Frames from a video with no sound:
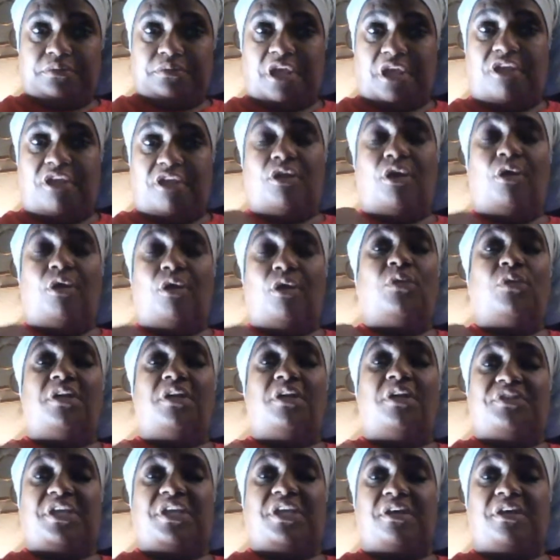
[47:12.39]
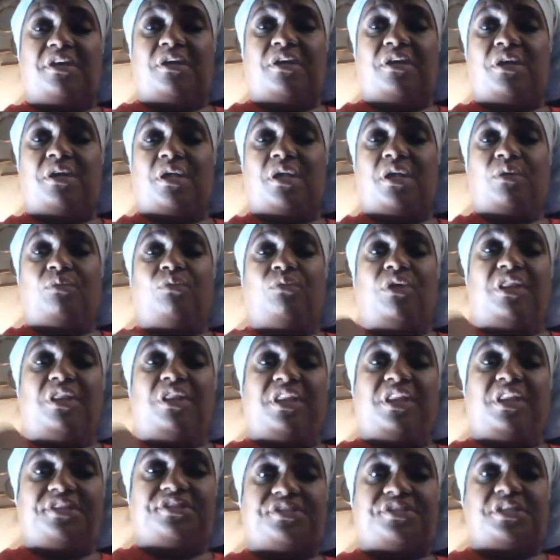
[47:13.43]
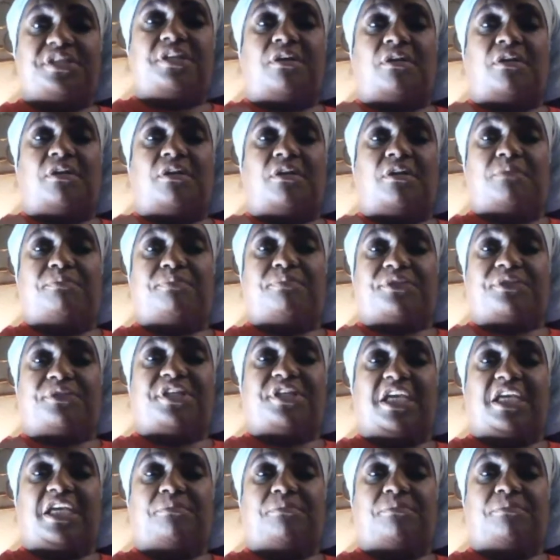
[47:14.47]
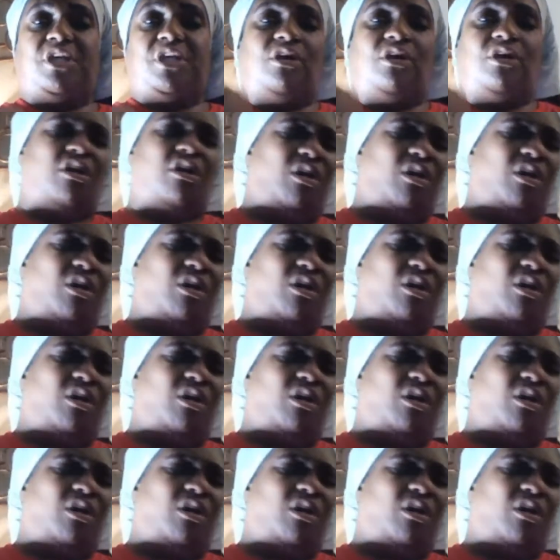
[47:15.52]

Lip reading: and no one there will listen or protect me, or